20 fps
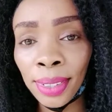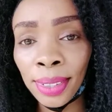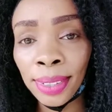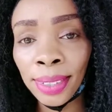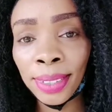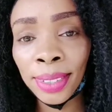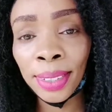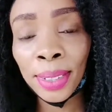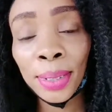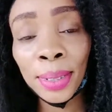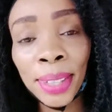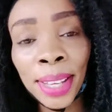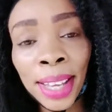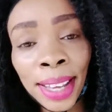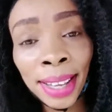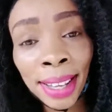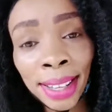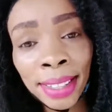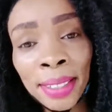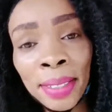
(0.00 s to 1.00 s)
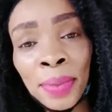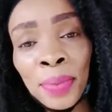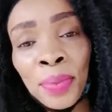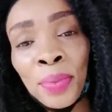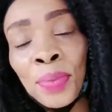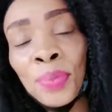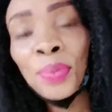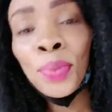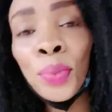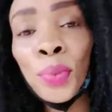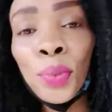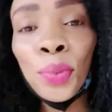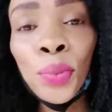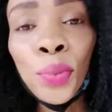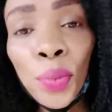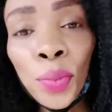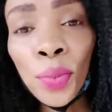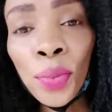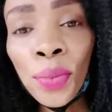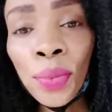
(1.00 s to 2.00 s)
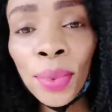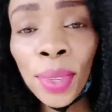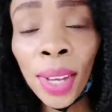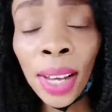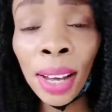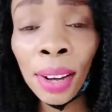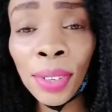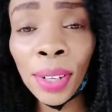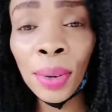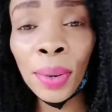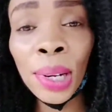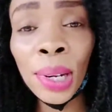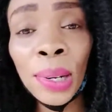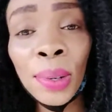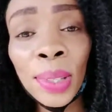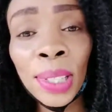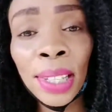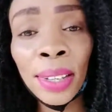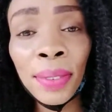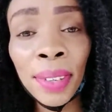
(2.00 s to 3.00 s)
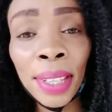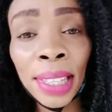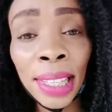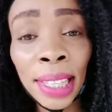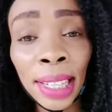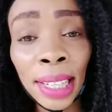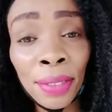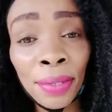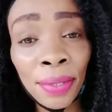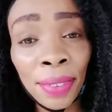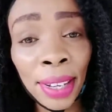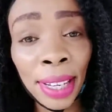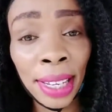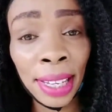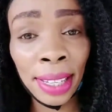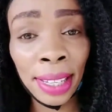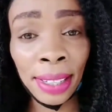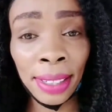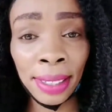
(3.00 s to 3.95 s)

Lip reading: So guys, after we lost everything in fire,